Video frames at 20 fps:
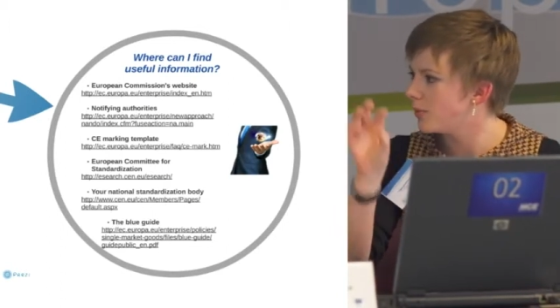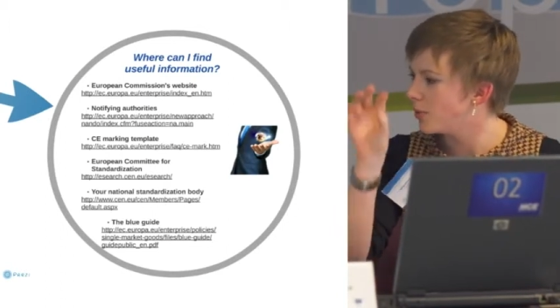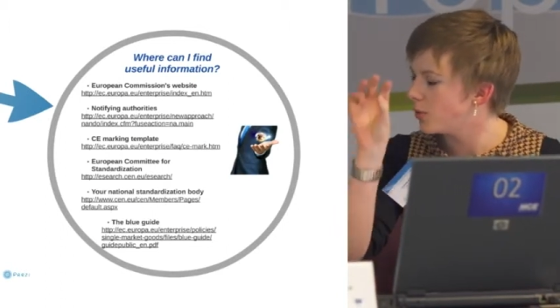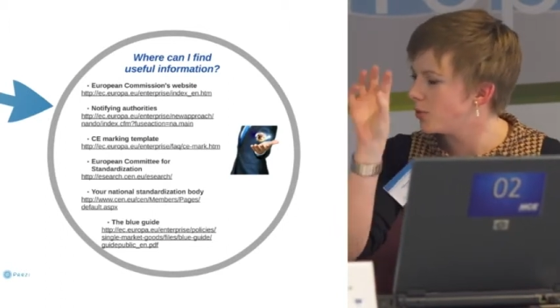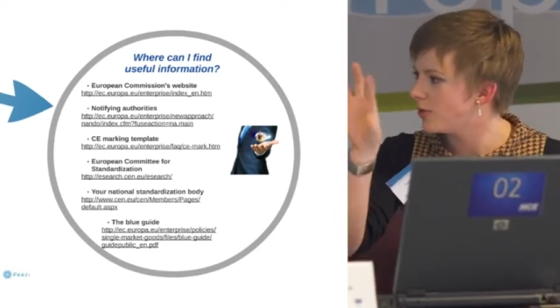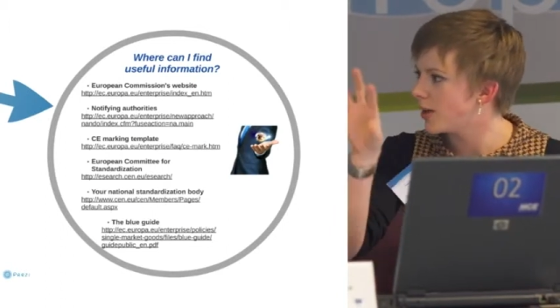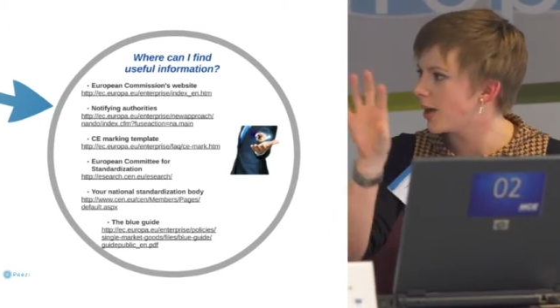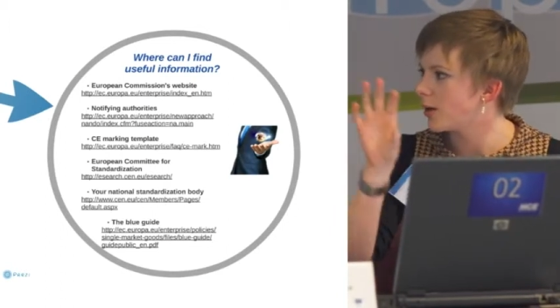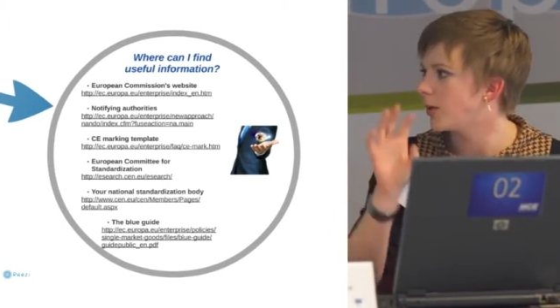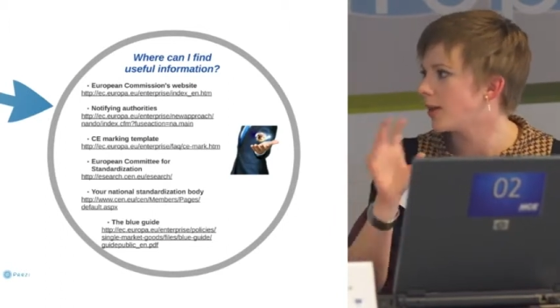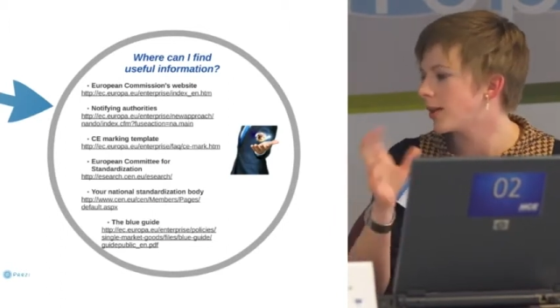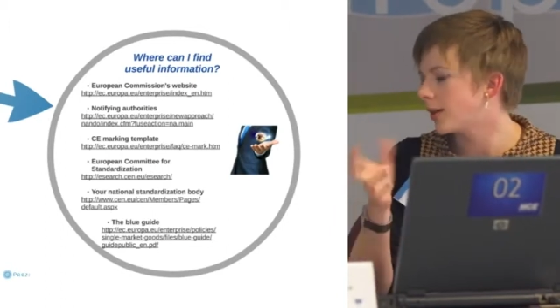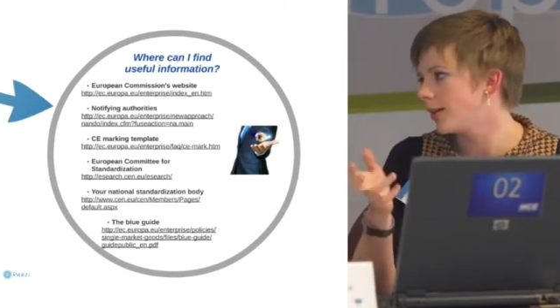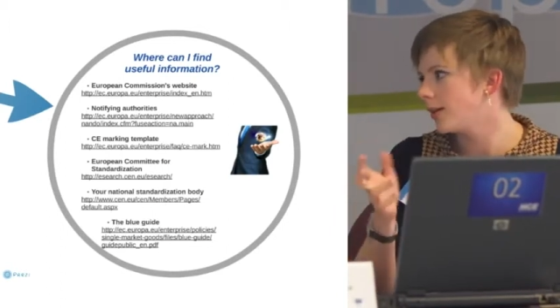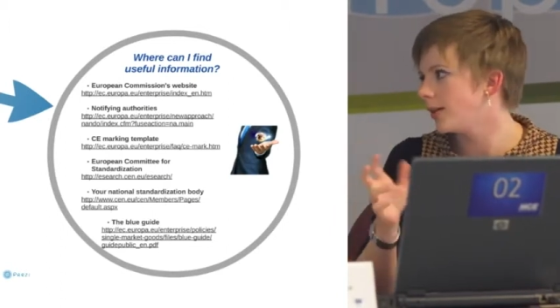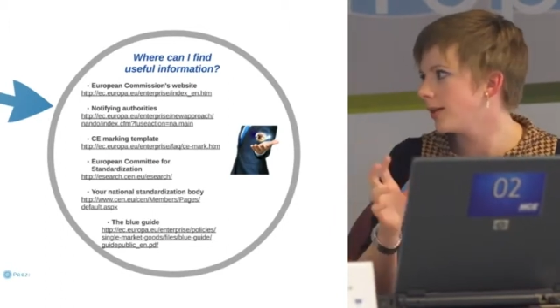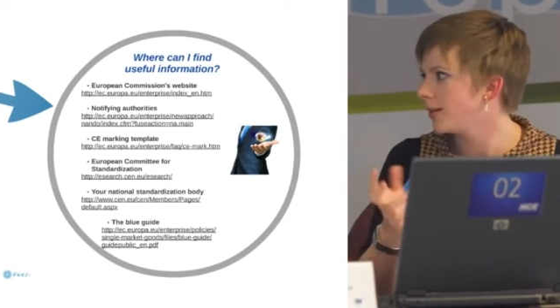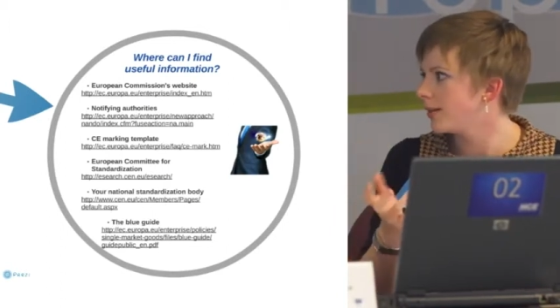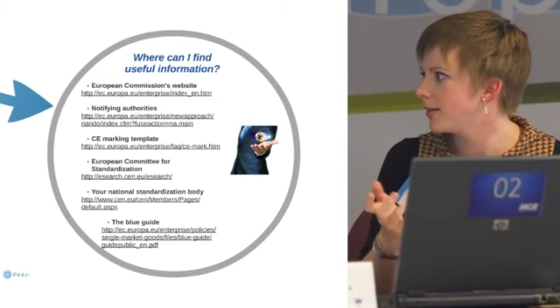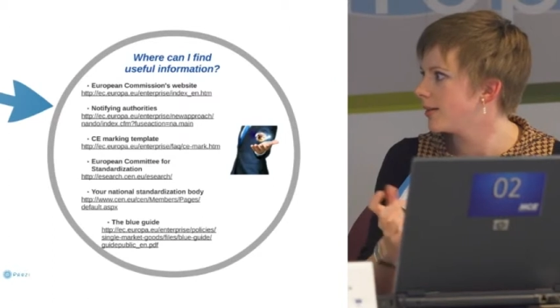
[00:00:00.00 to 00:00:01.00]
a direct
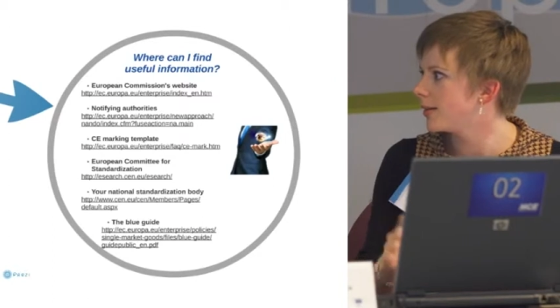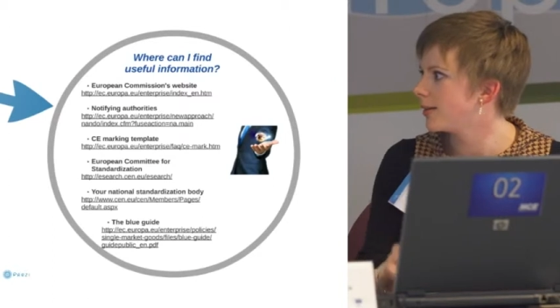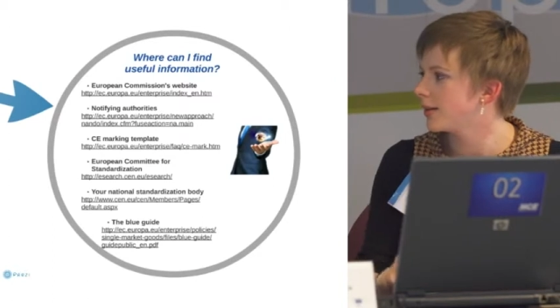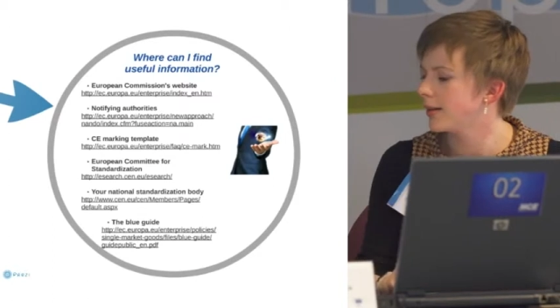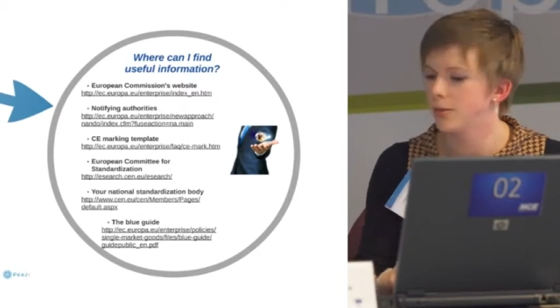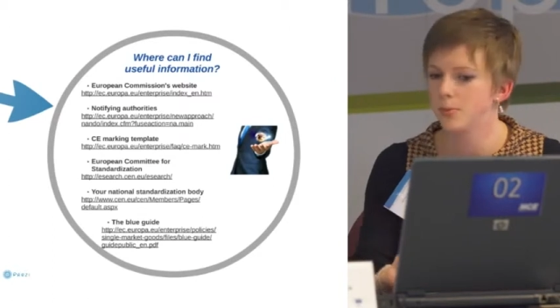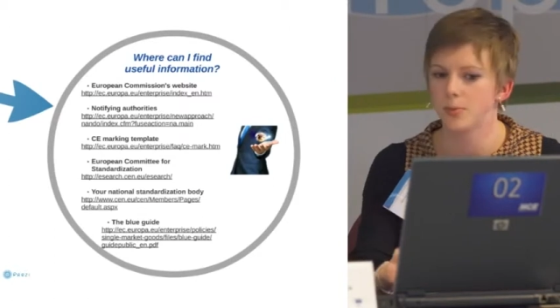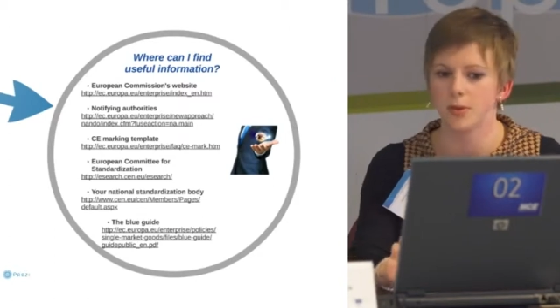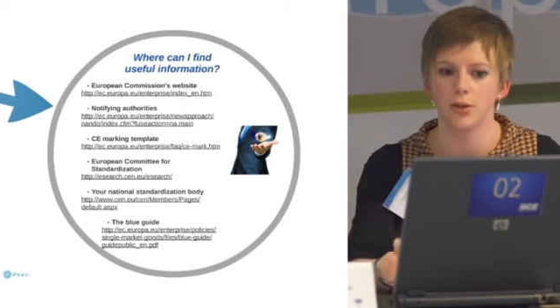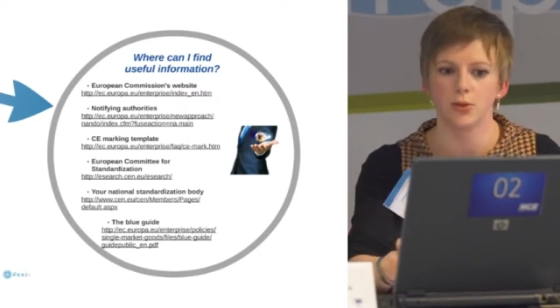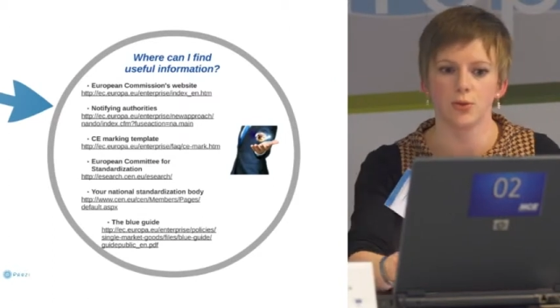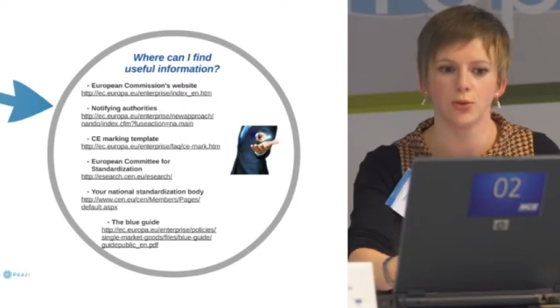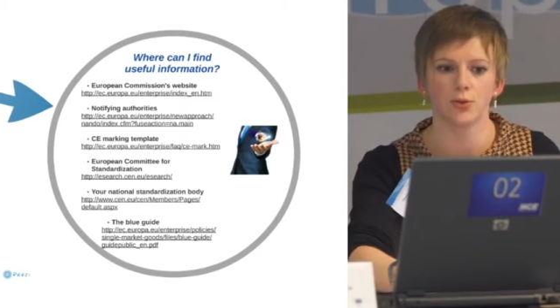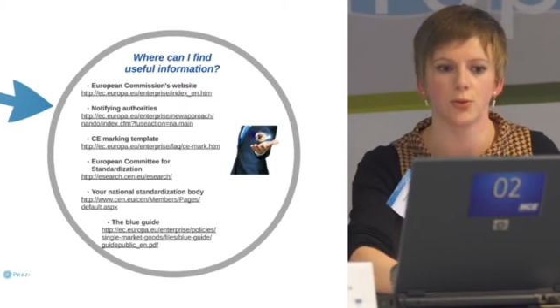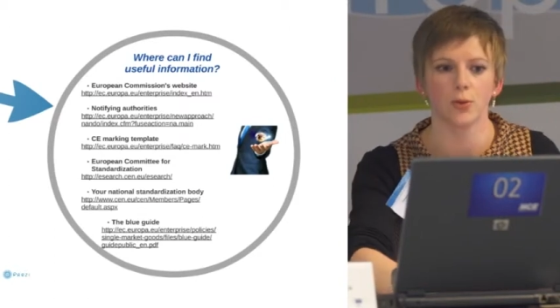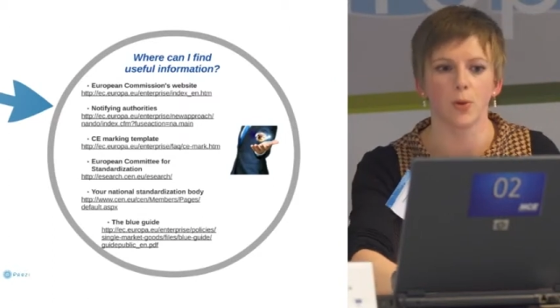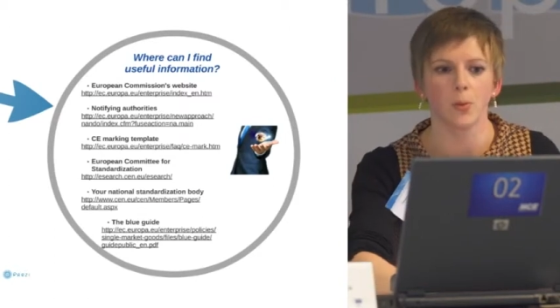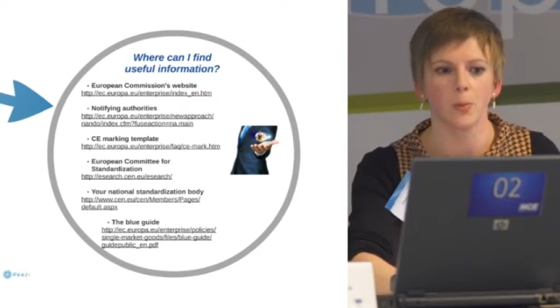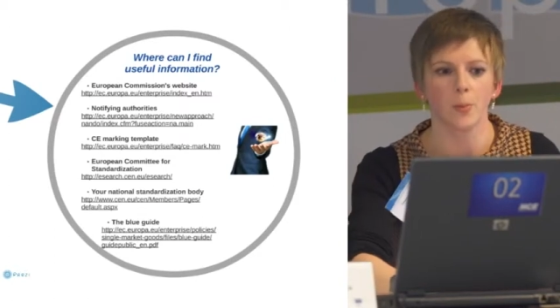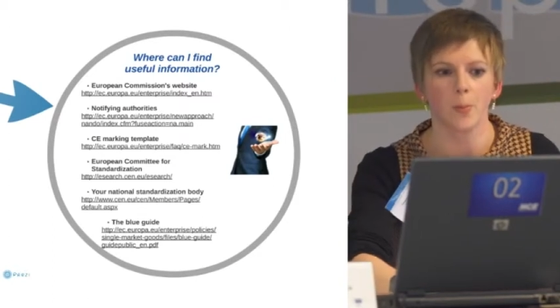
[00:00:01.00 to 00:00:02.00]
link can be
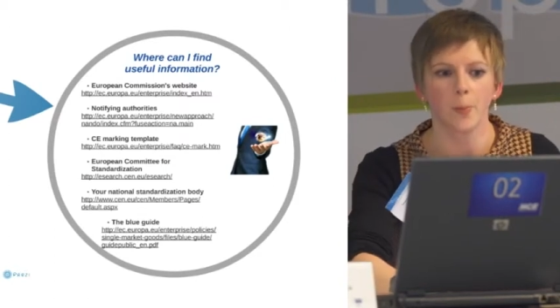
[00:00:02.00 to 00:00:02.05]
useful.